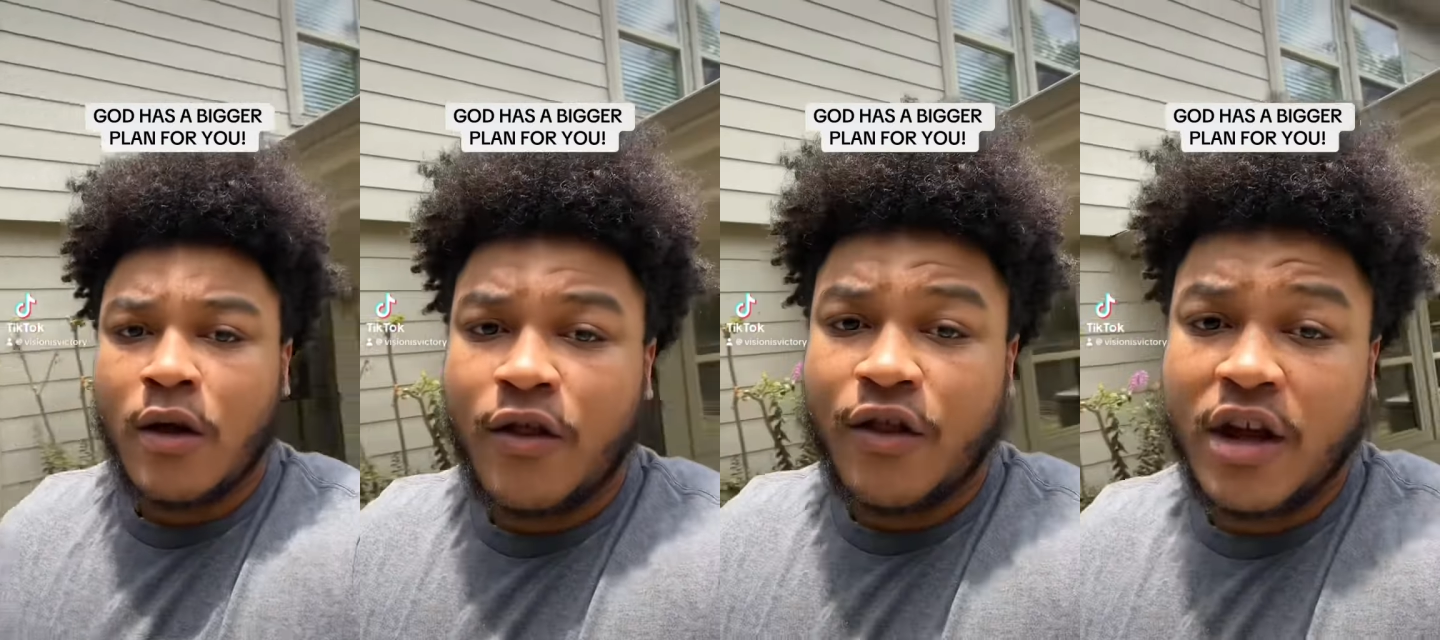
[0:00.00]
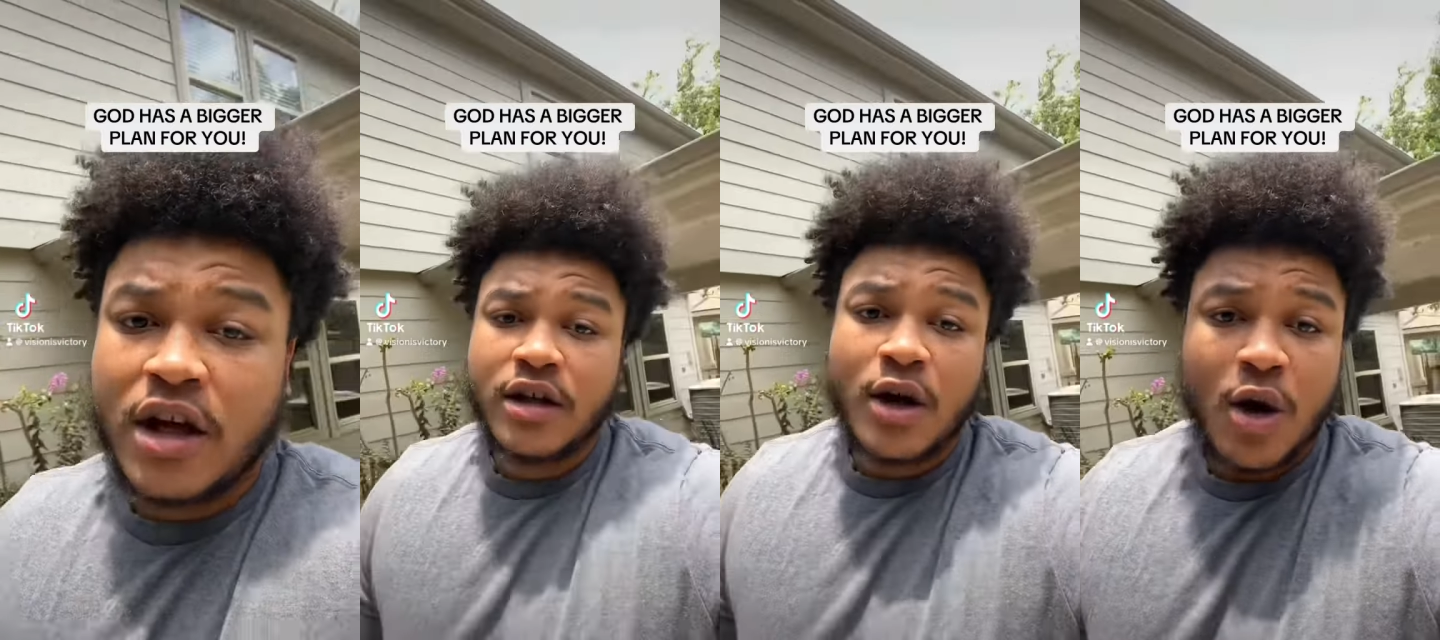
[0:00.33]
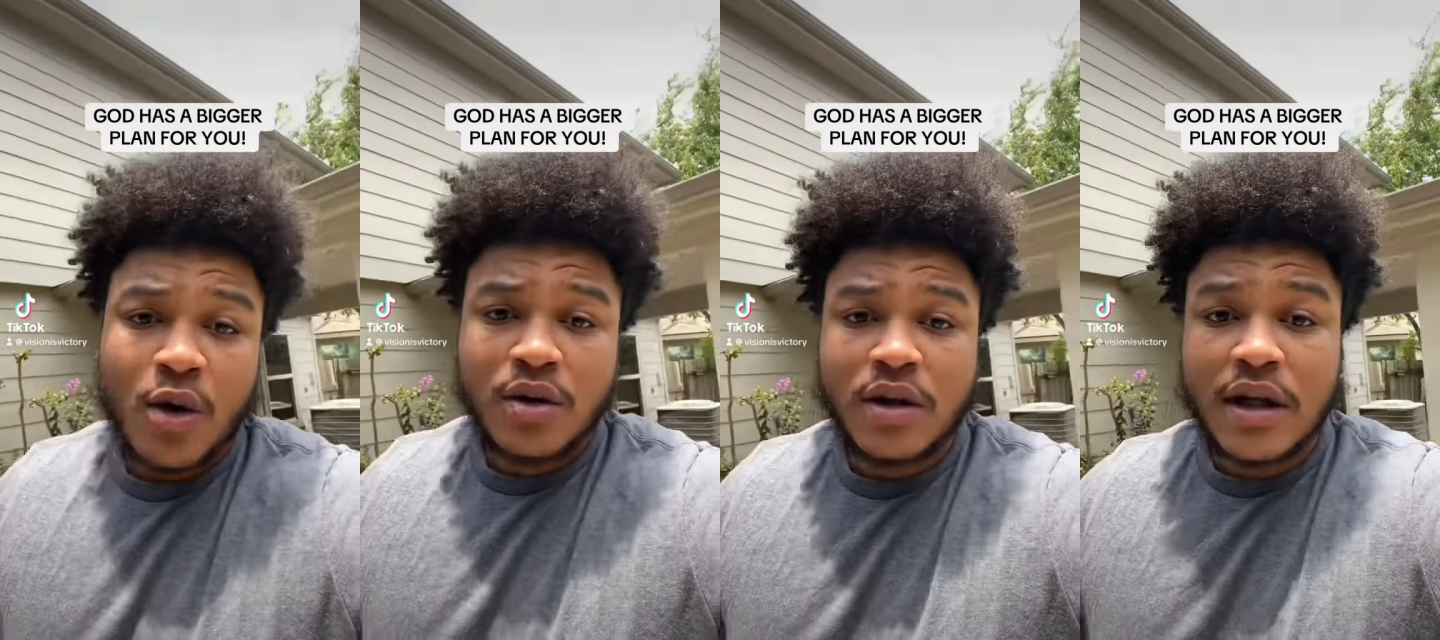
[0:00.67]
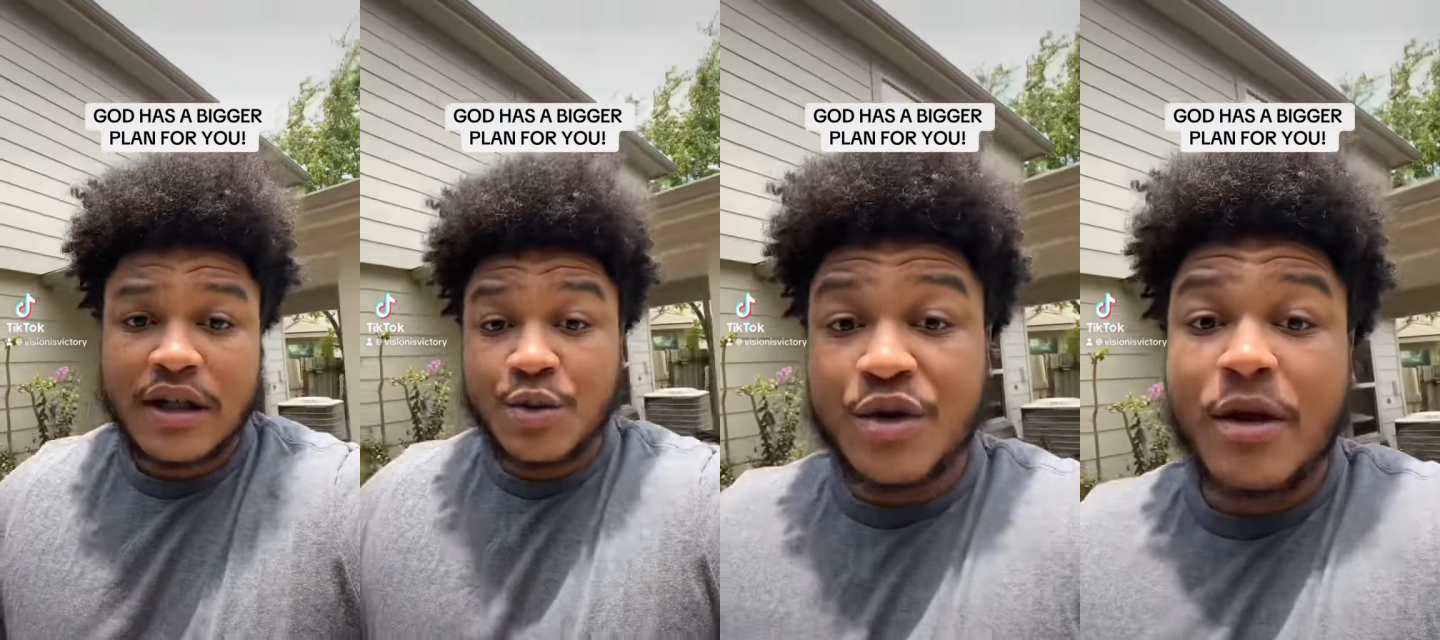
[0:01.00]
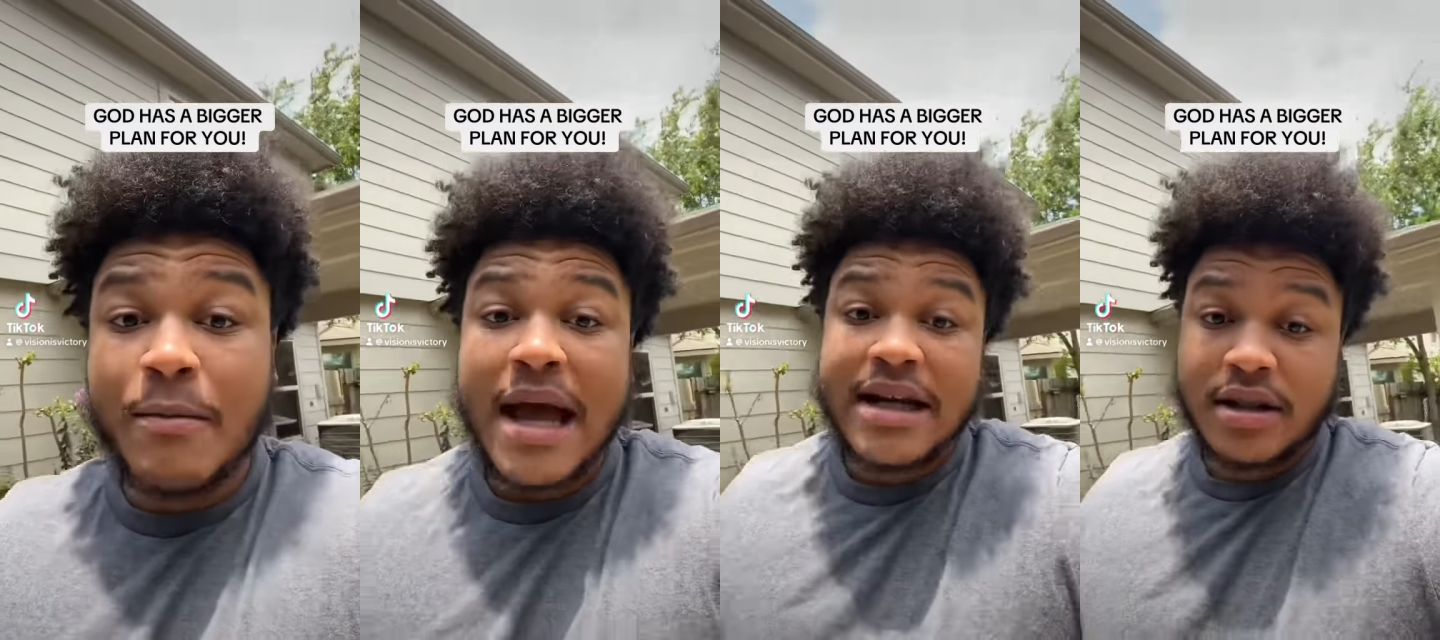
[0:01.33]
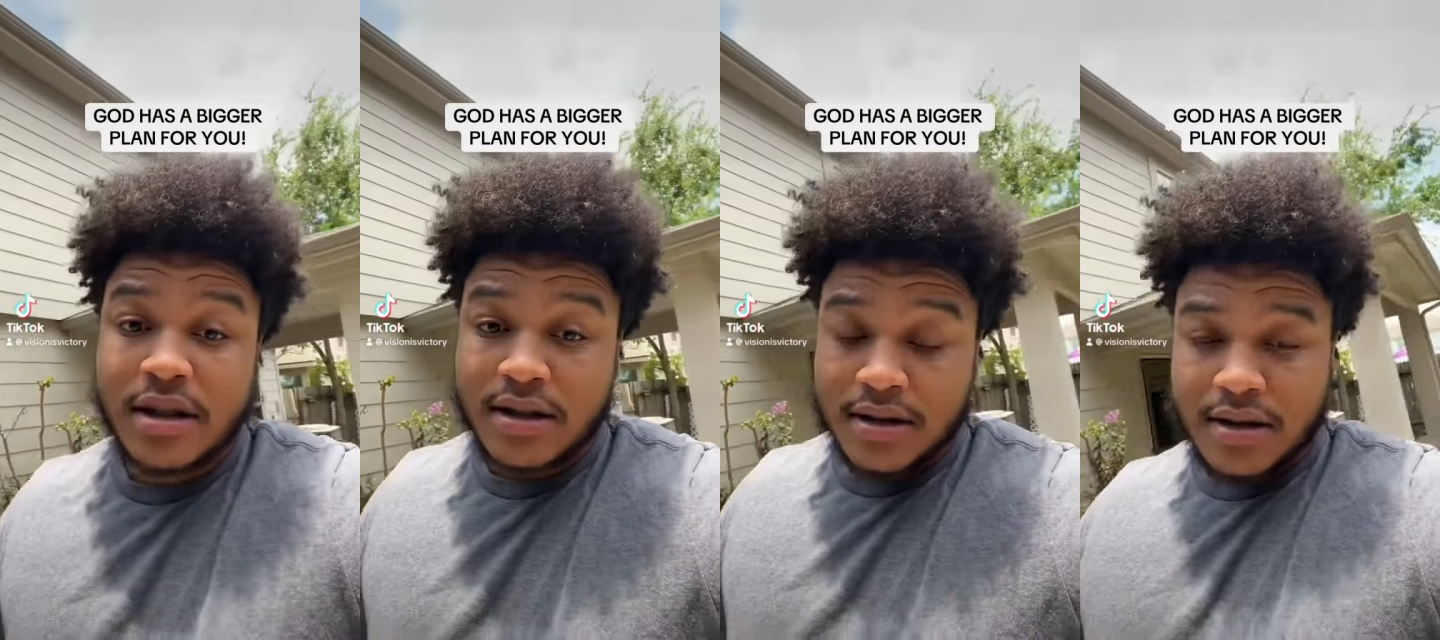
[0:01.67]
The unknown is where the magic
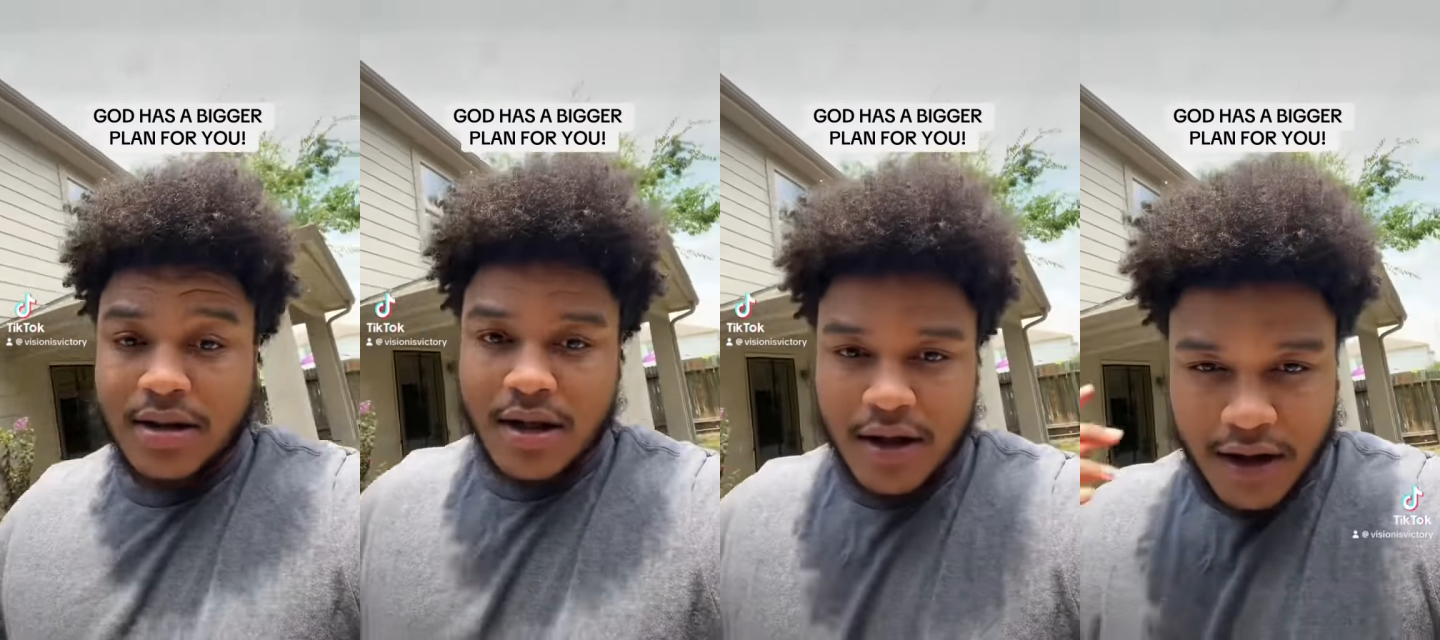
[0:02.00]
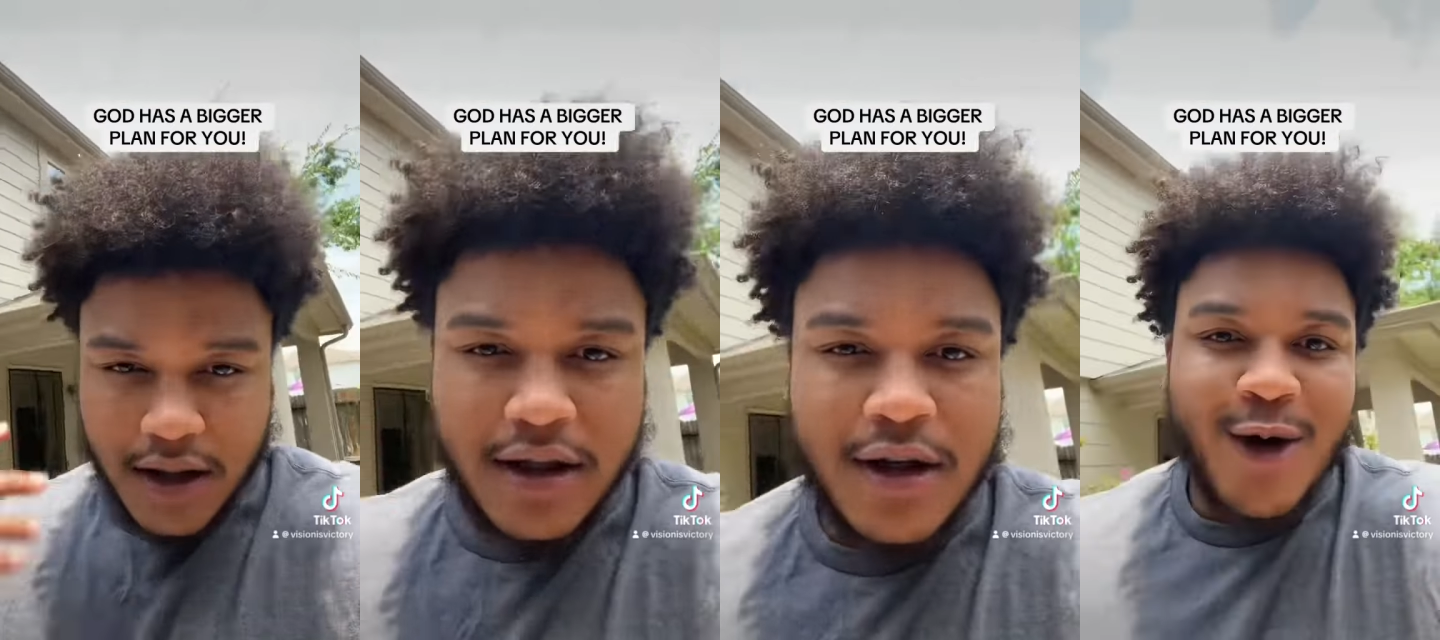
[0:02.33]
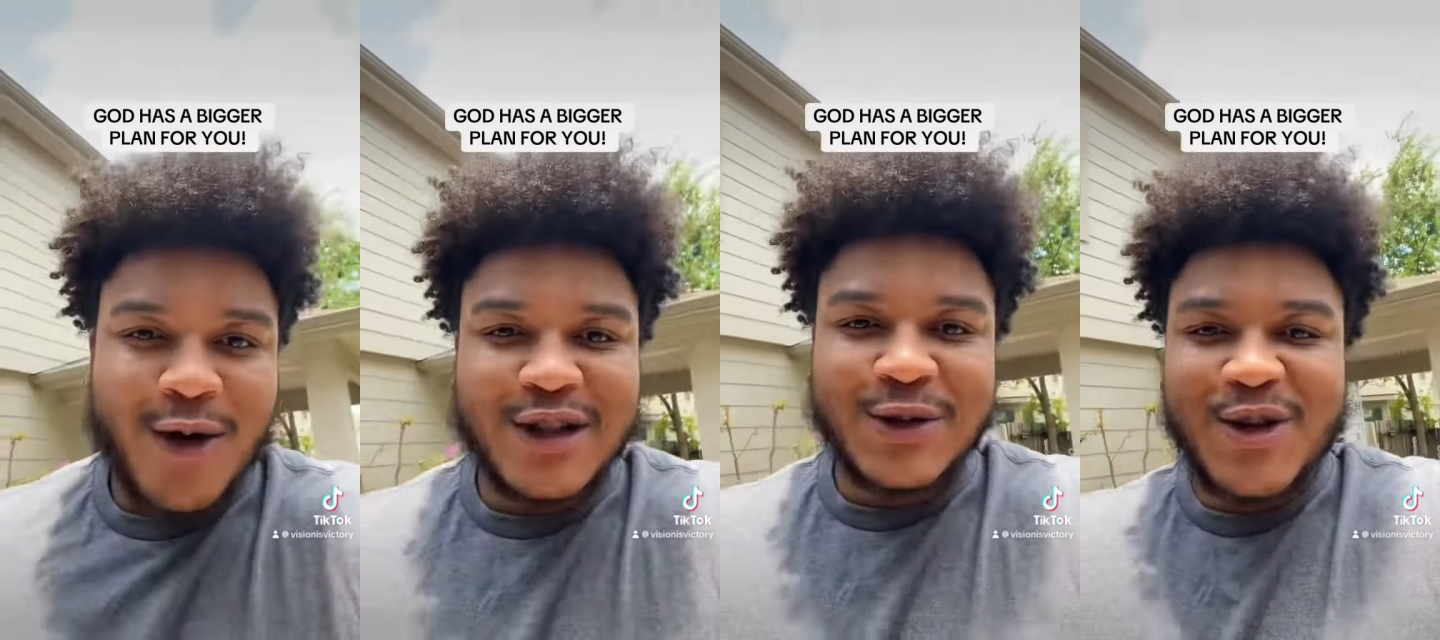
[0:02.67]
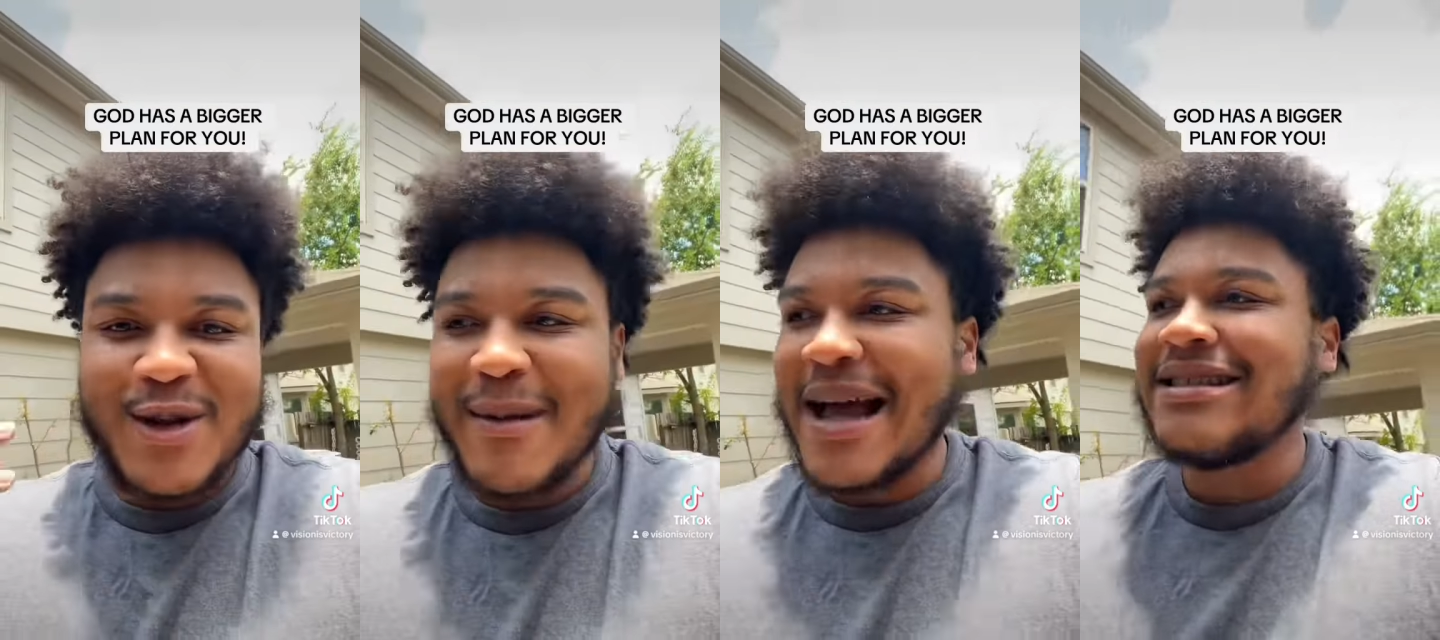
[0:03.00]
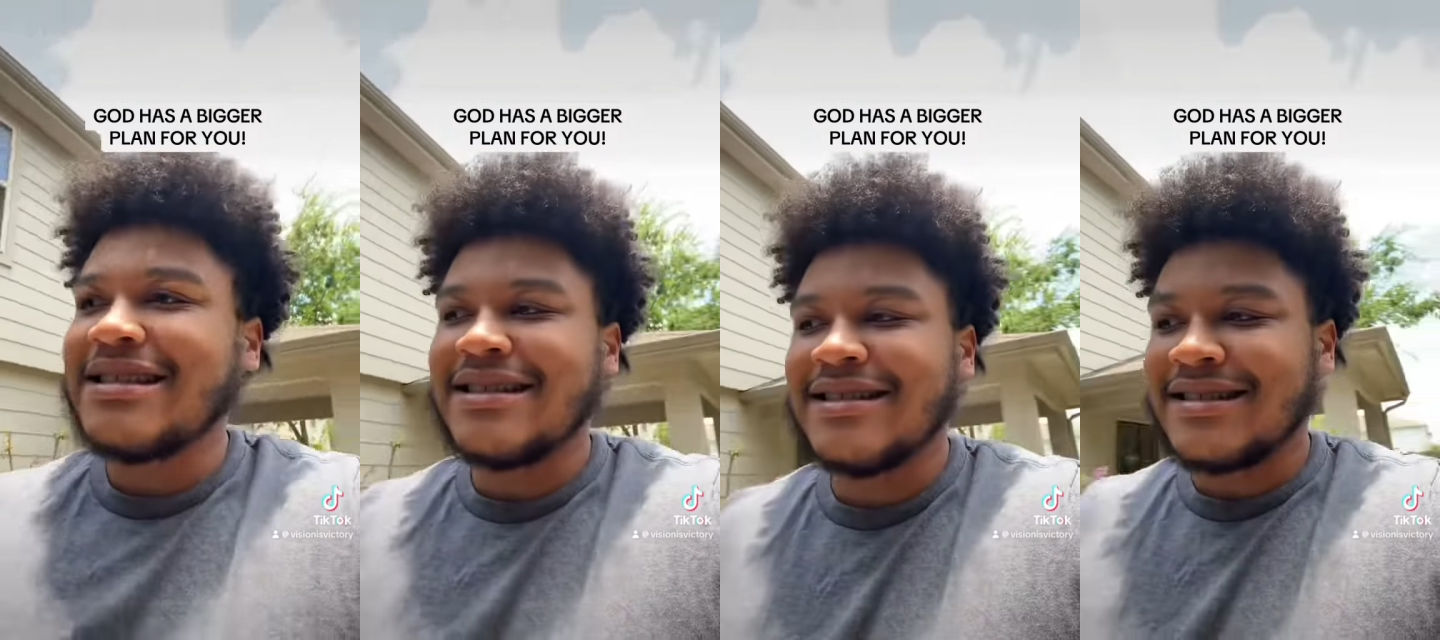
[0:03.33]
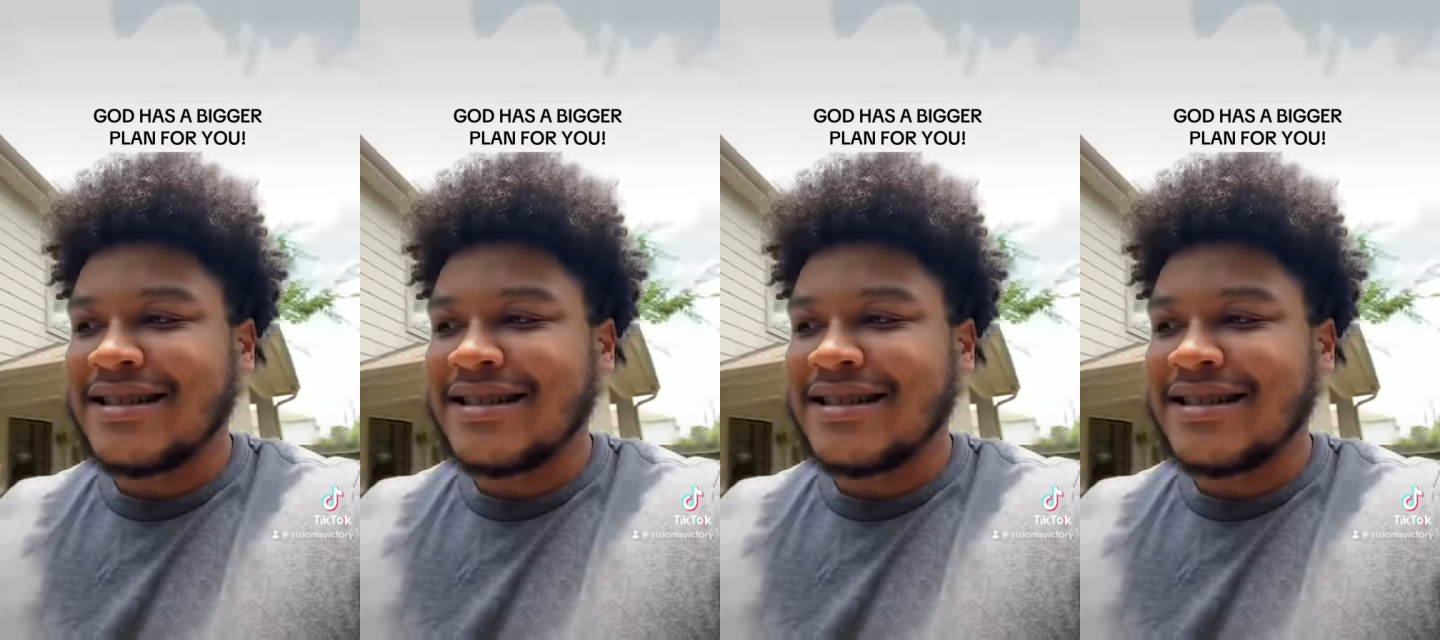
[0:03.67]
is. The unknown is where the magic is.